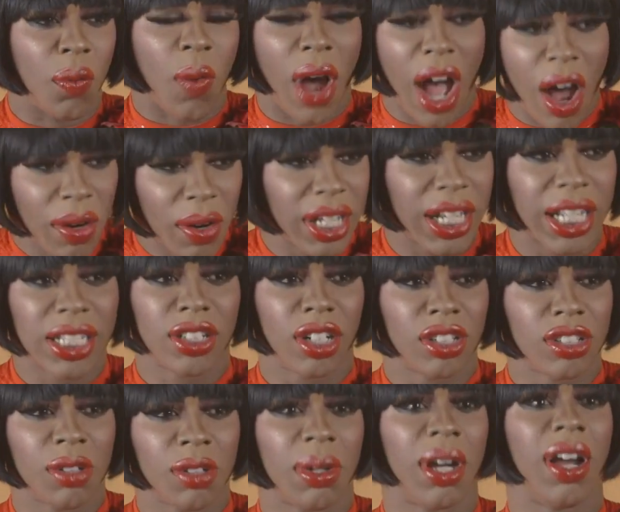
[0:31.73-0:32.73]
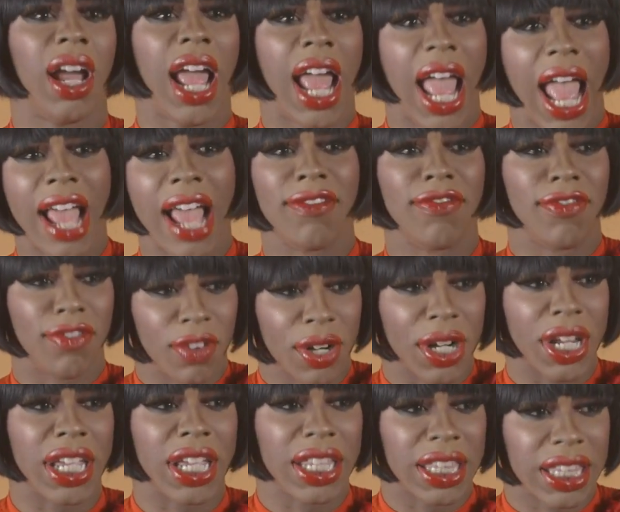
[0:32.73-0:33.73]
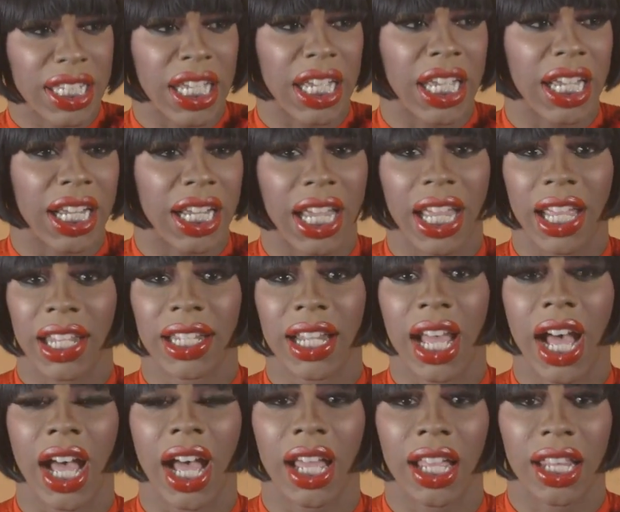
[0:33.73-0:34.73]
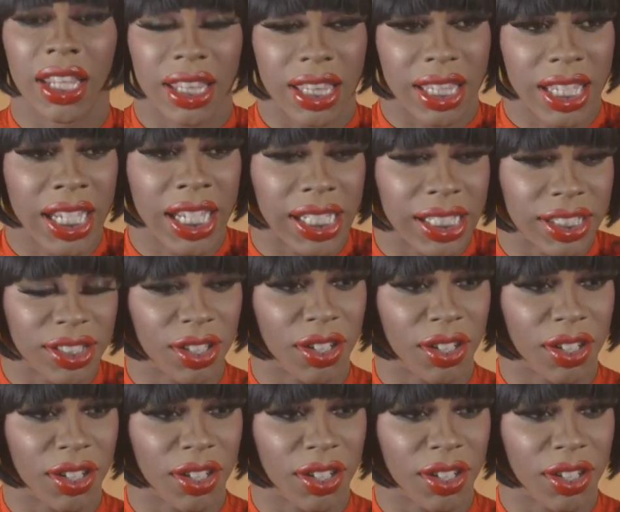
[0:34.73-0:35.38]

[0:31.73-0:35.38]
how can I talk to you about everything and not this?